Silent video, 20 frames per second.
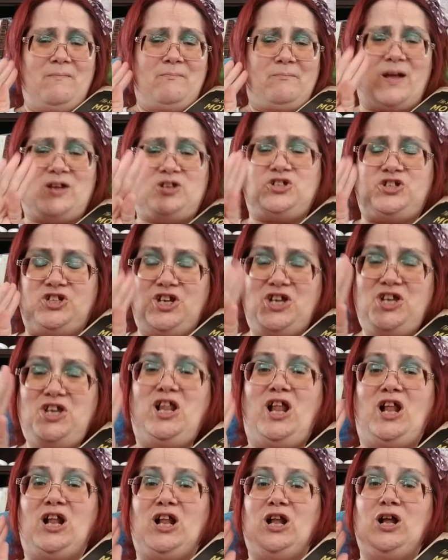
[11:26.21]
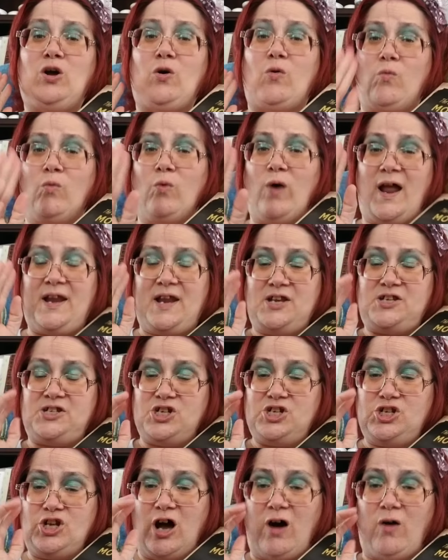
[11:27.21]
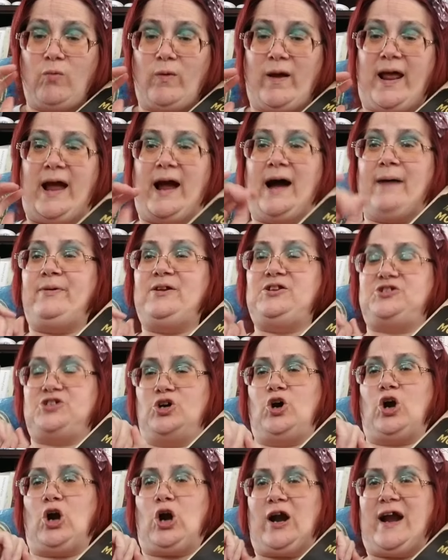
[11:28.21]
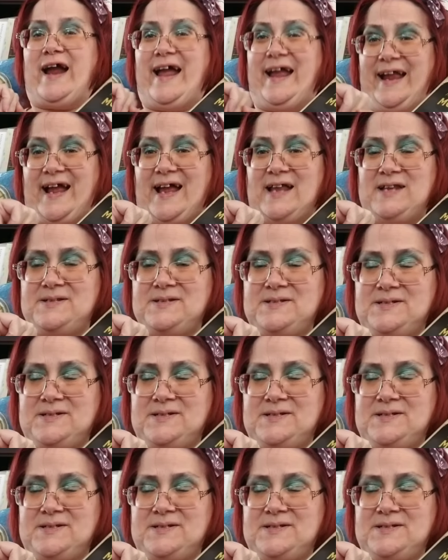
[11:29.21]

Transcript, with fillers: But she wanted to know what happened to her aunt.